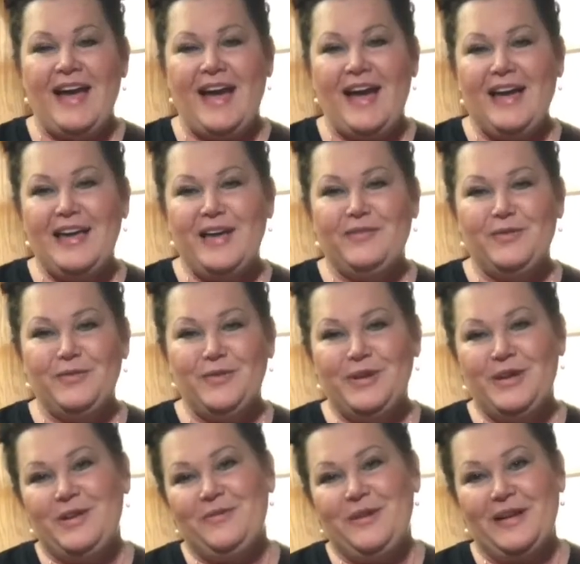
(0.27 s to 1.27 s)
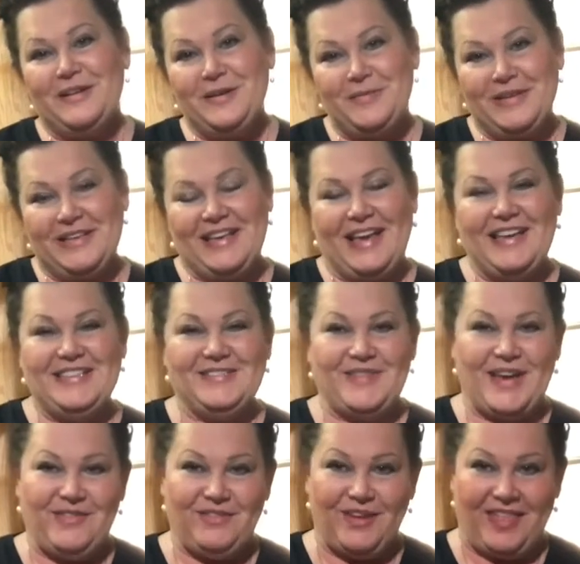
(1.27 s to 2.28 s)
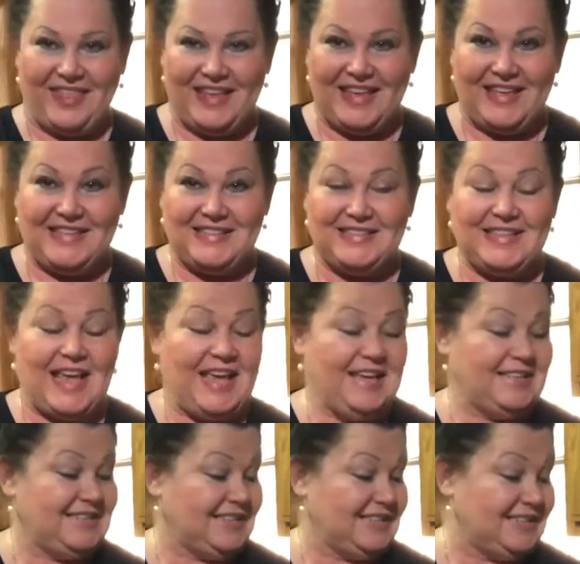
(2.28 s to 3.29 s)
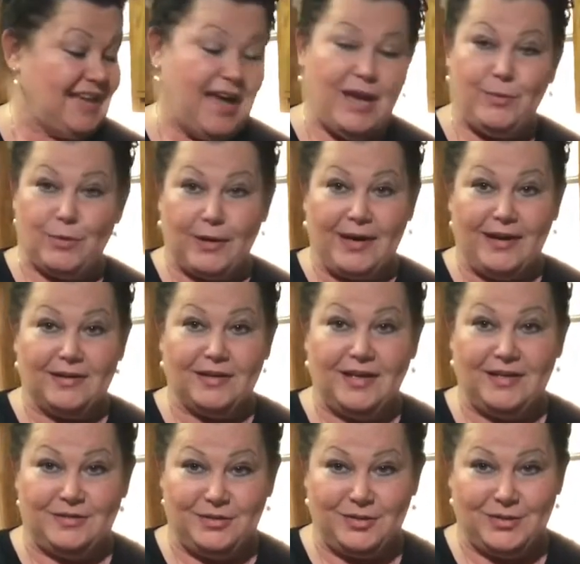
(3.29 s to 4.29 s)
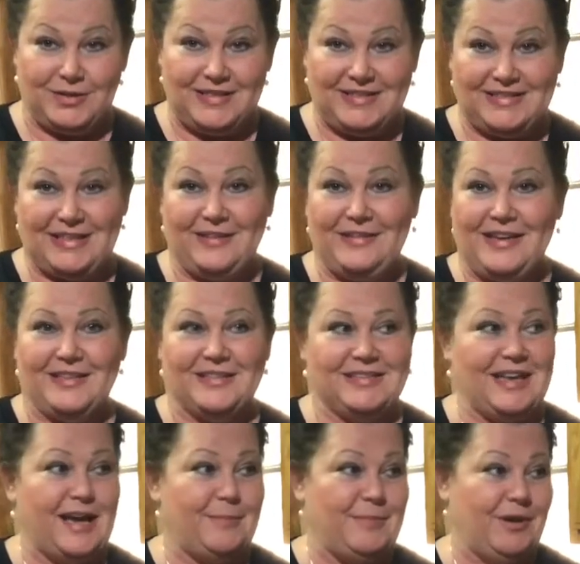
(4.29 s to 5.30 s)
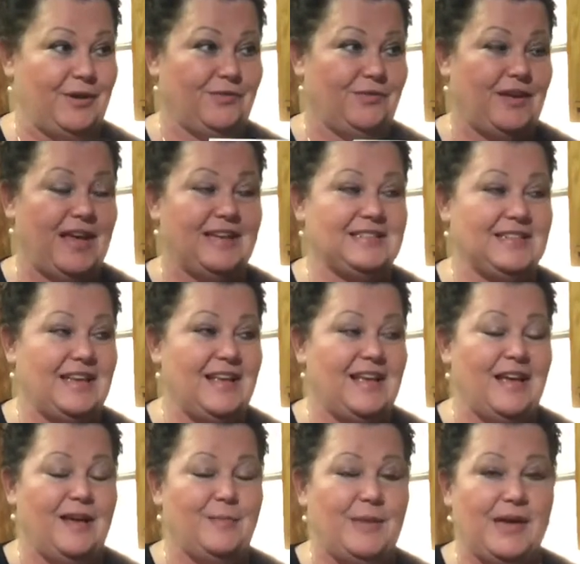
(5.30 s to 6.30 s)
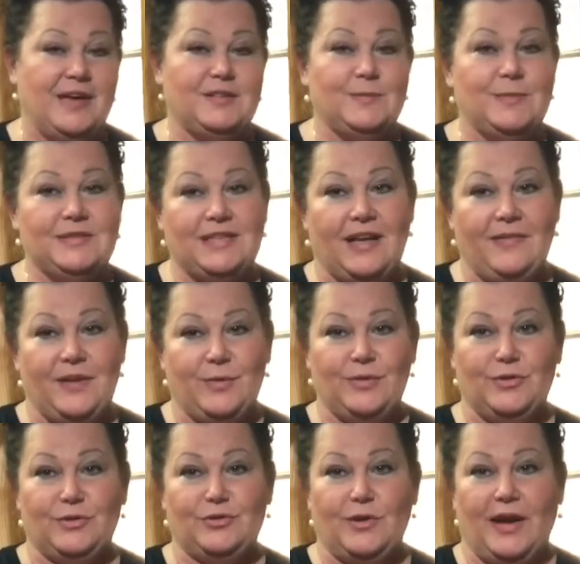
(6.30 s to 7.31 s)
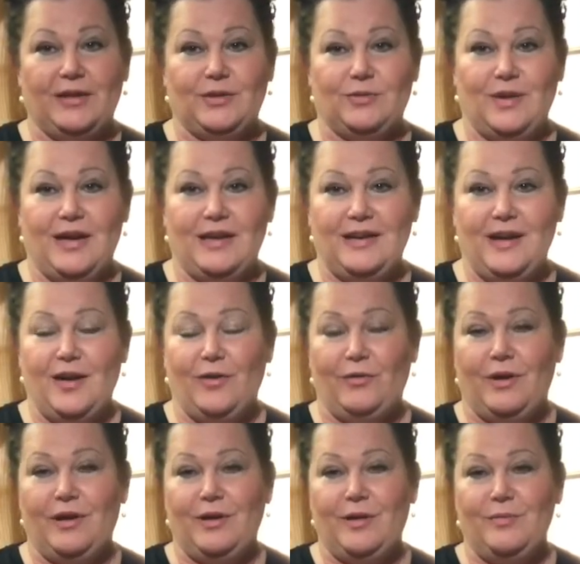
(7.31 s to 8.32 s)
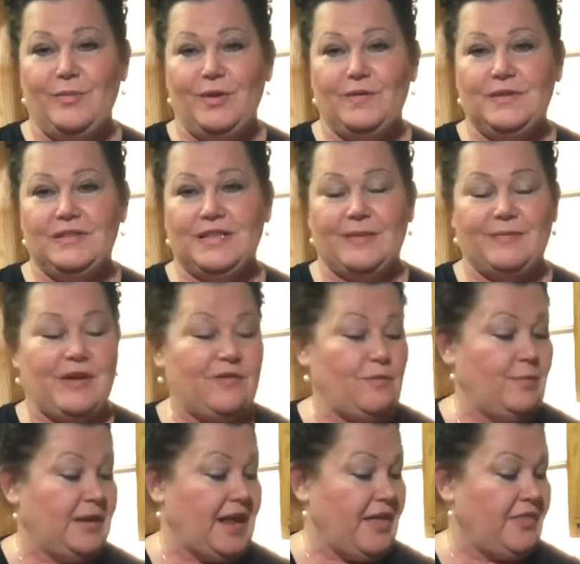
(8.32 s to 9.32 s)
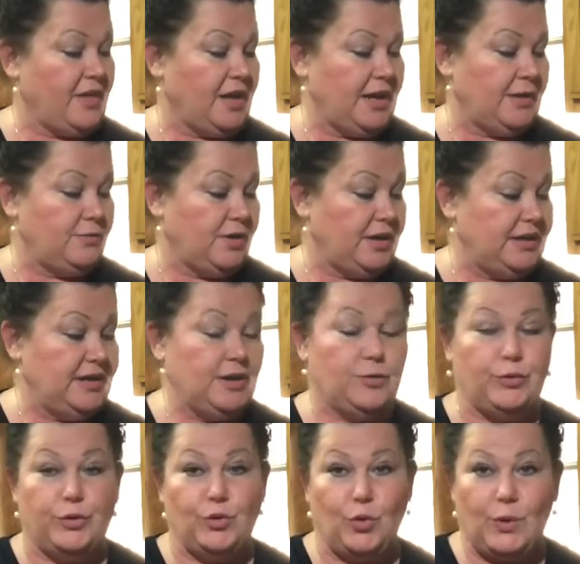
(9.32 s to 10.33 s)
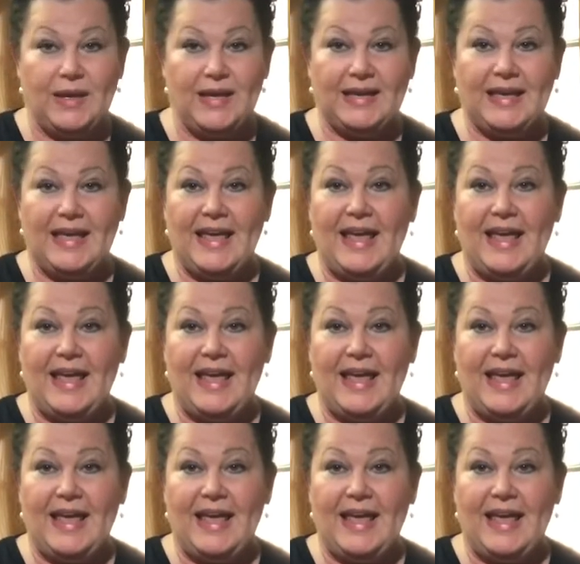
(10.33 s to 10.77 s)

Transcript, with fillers: Hi everyone, welcome to Kaye's Favorite Things and today we're out cutting trees down outside. Matter of fact, my husband's out there with the tractor right now uh, moving some of them but I thought I'd run in here real quick.